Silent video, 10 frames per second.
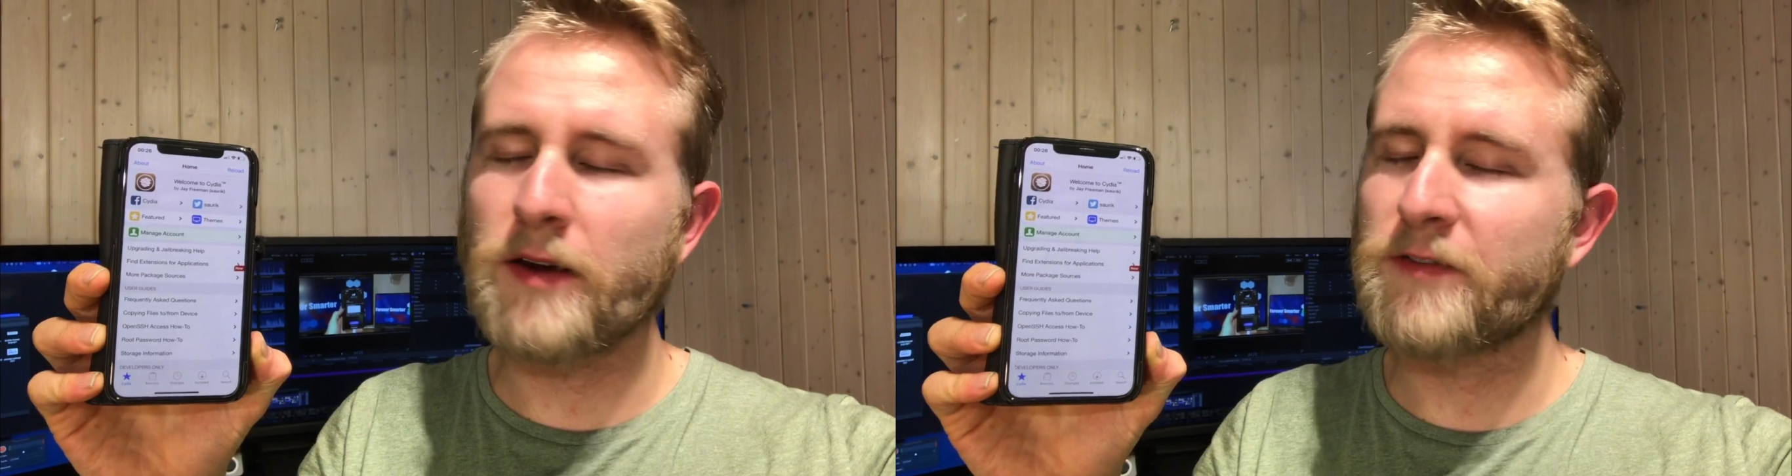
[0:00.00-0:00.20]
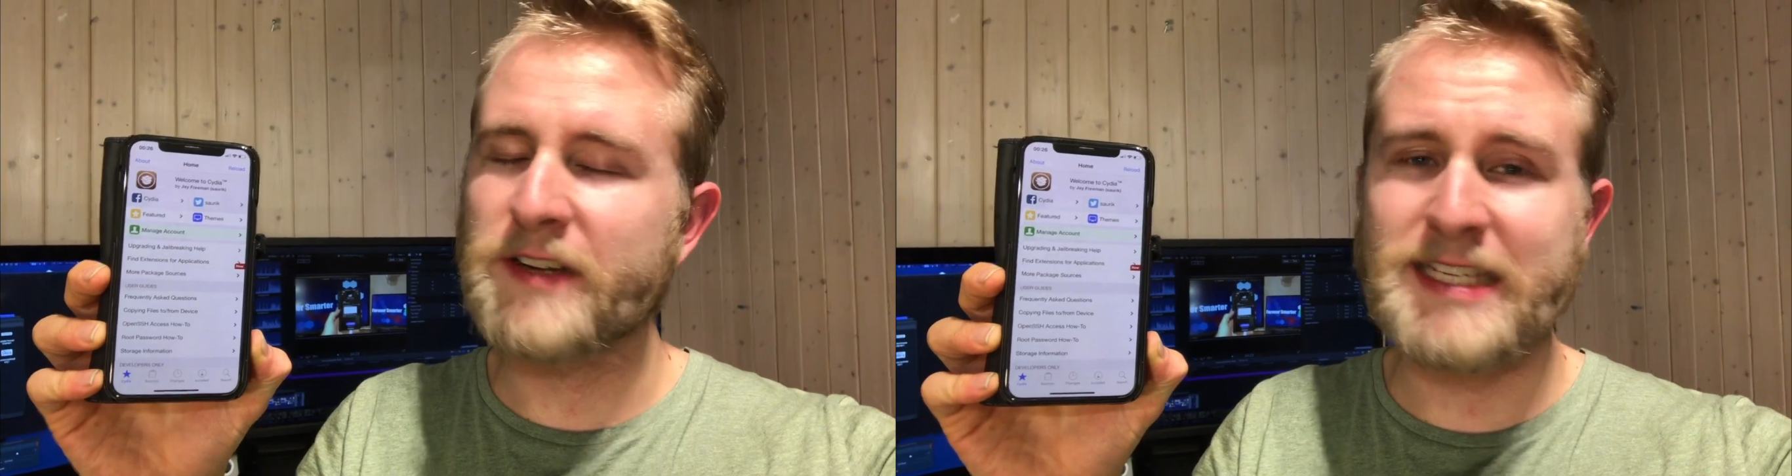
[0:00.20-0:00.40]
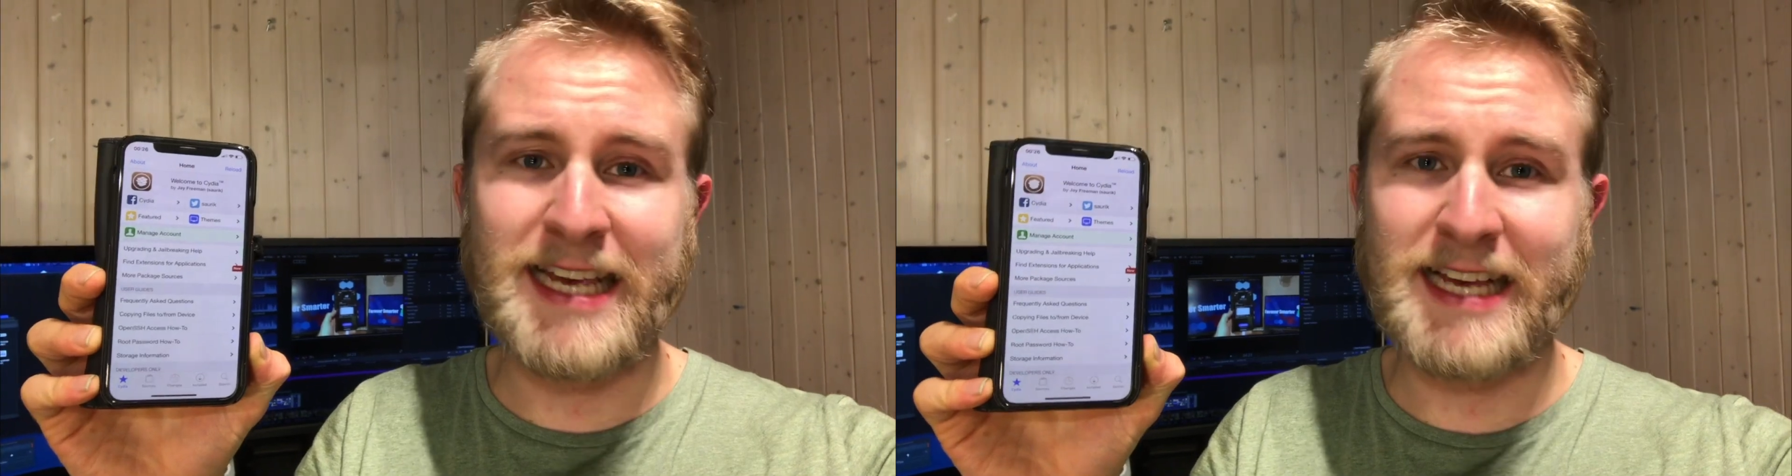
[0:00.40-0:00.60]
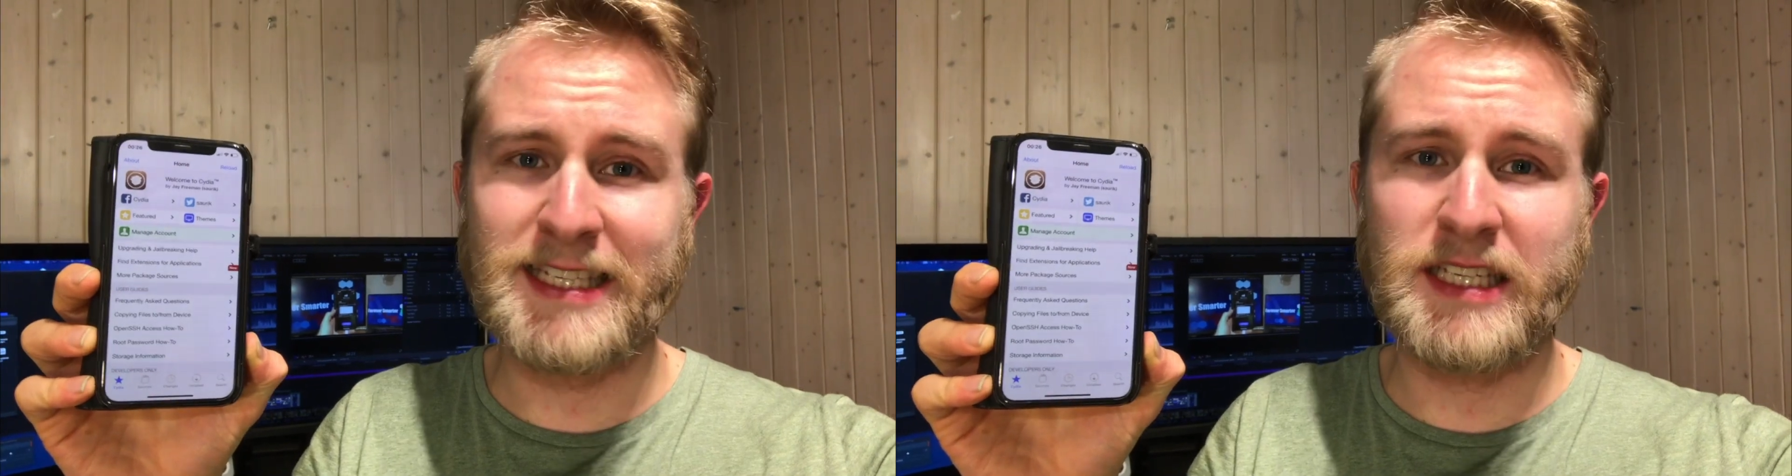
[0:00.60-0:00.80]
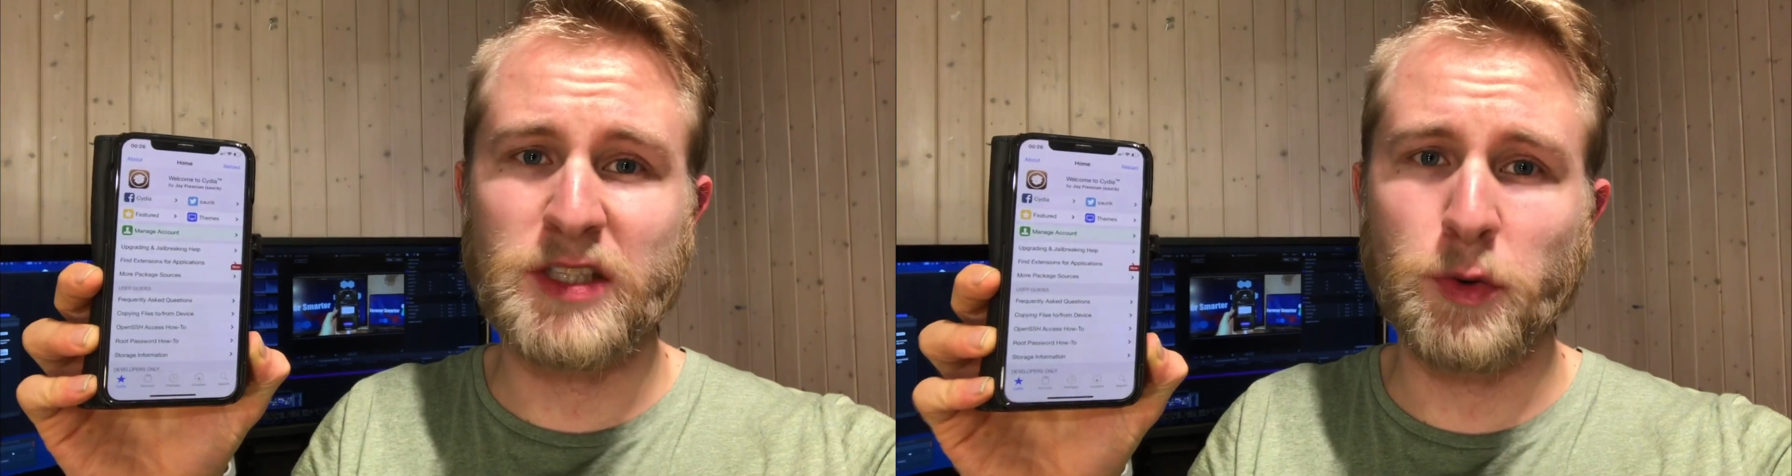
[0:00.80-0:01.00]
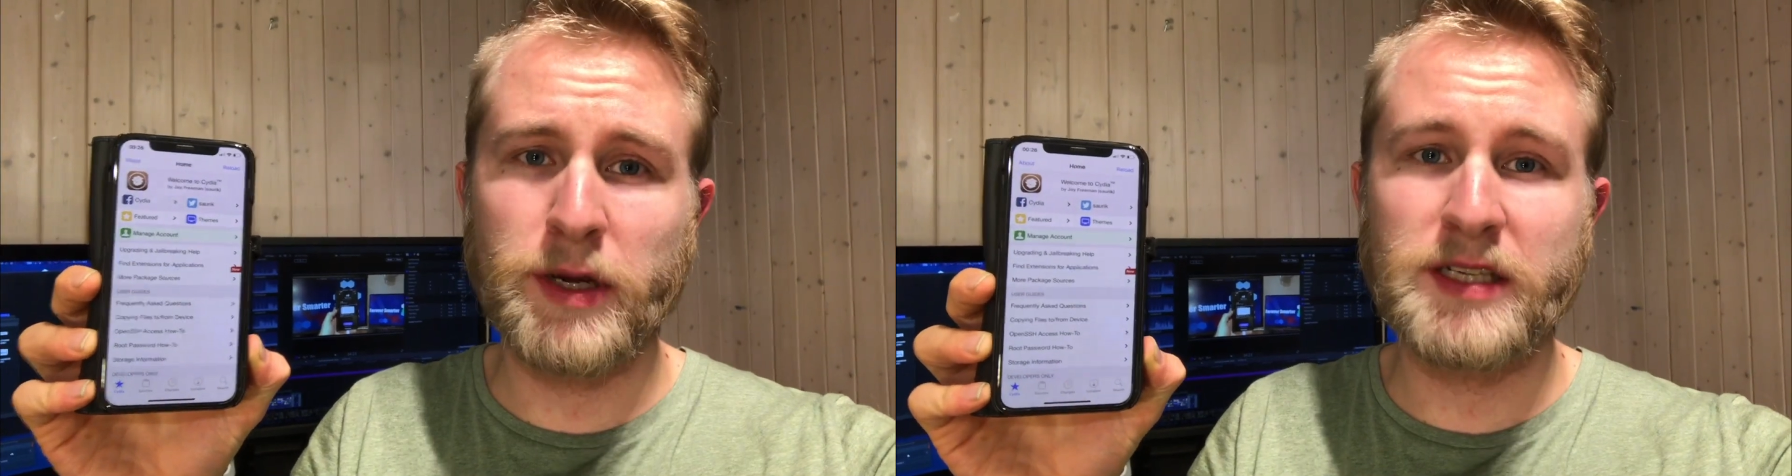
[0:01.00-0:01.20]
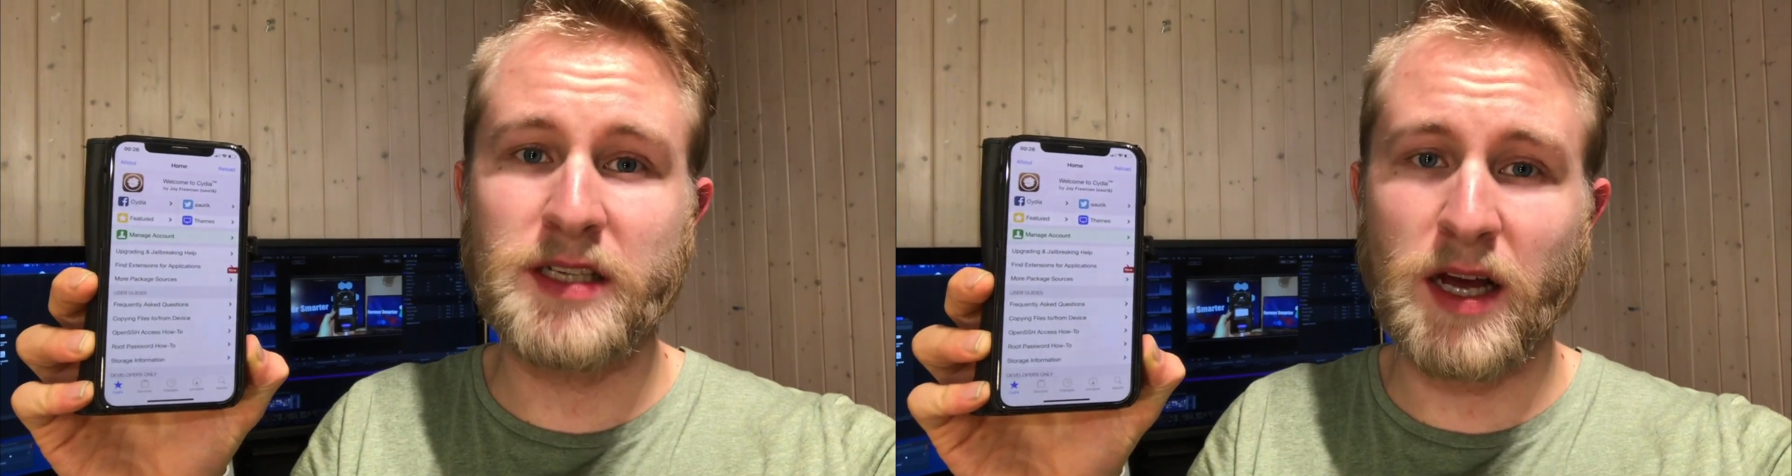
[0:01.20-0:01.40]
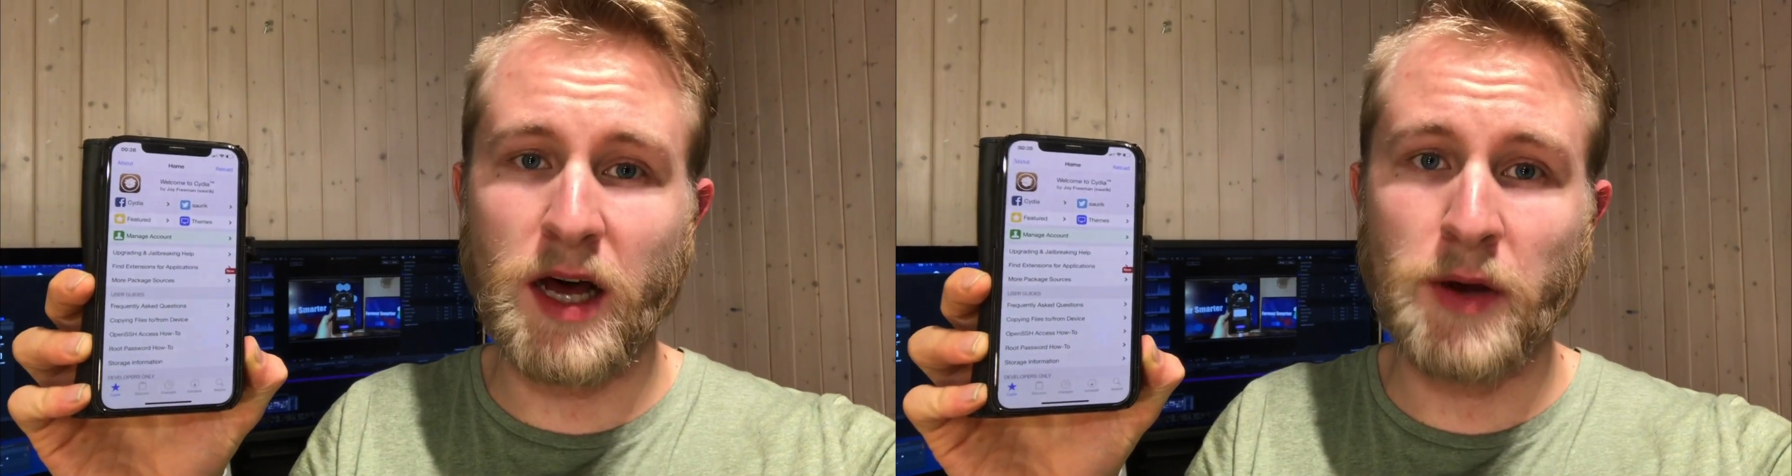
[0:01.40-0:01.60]
fantastic tweaks
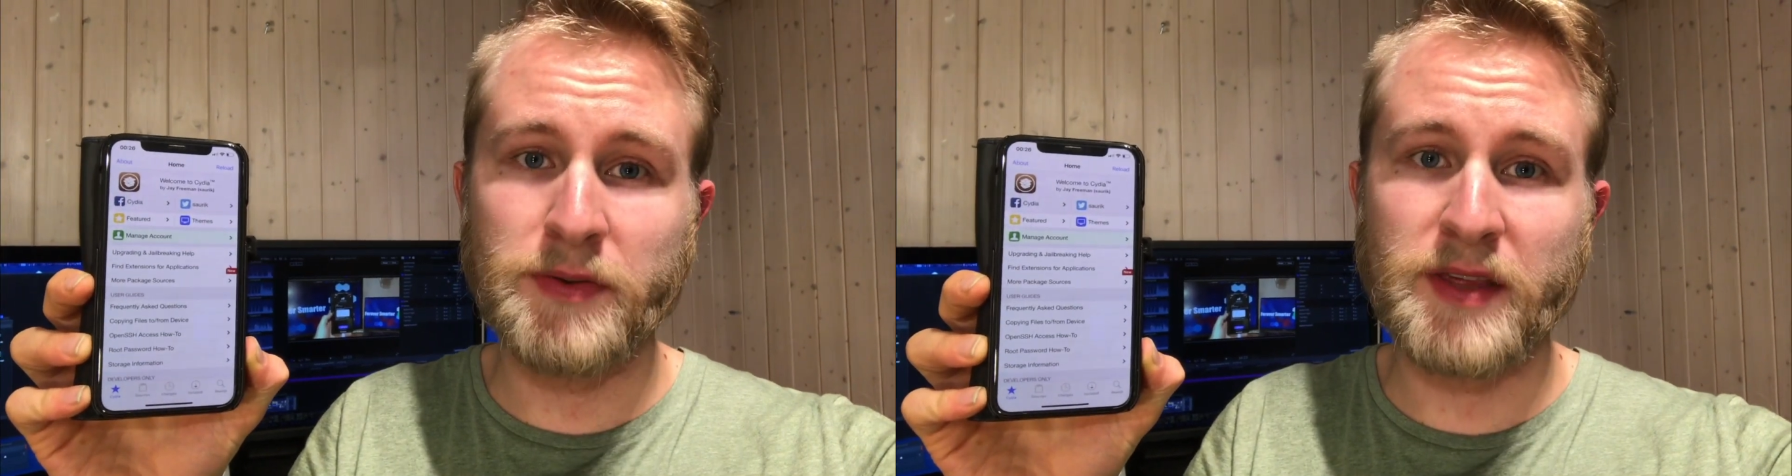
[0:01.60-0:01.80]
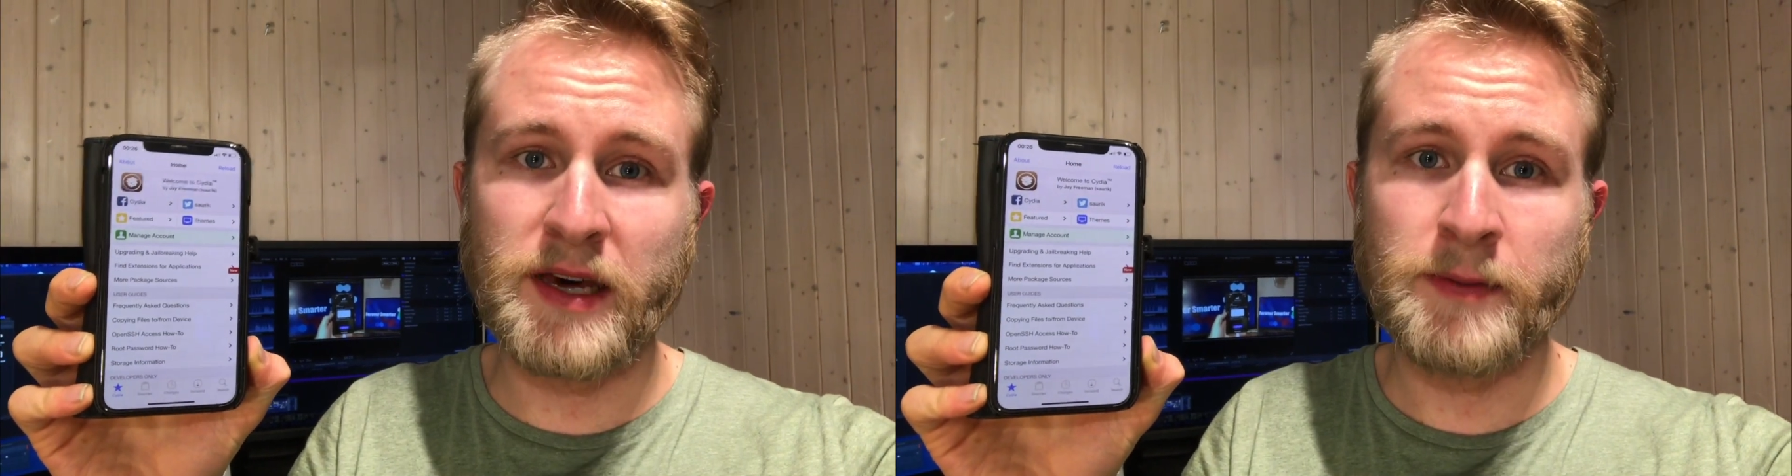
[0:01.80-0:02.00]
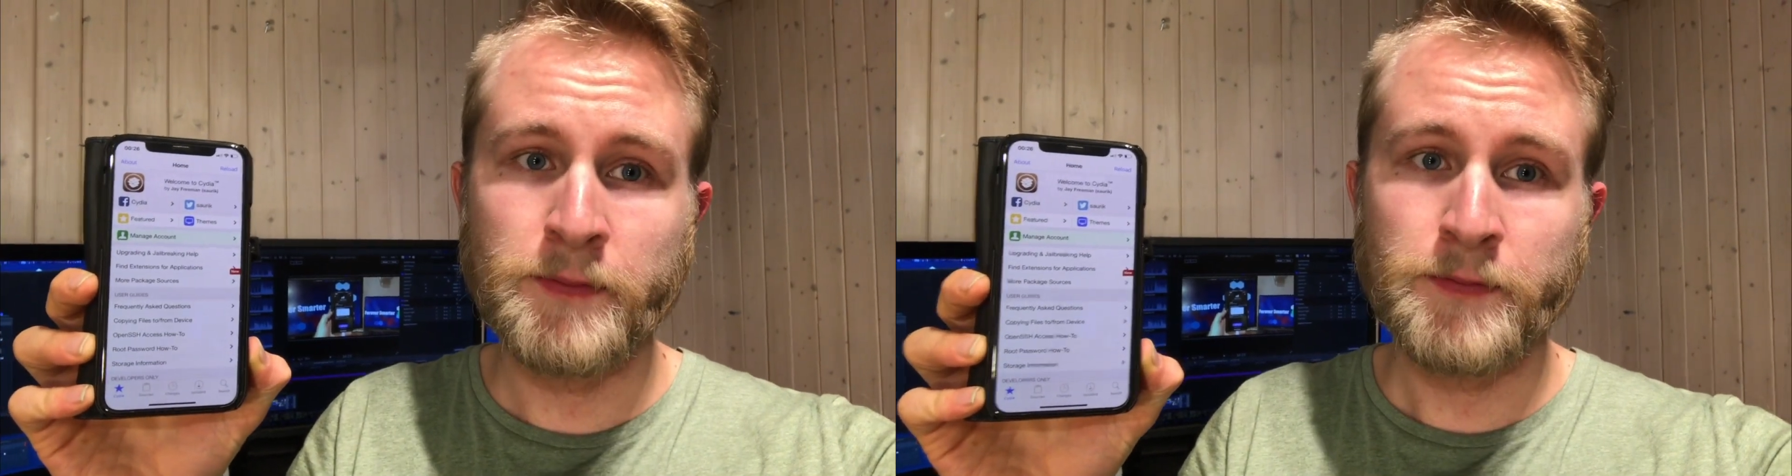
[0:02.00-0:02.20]
out there.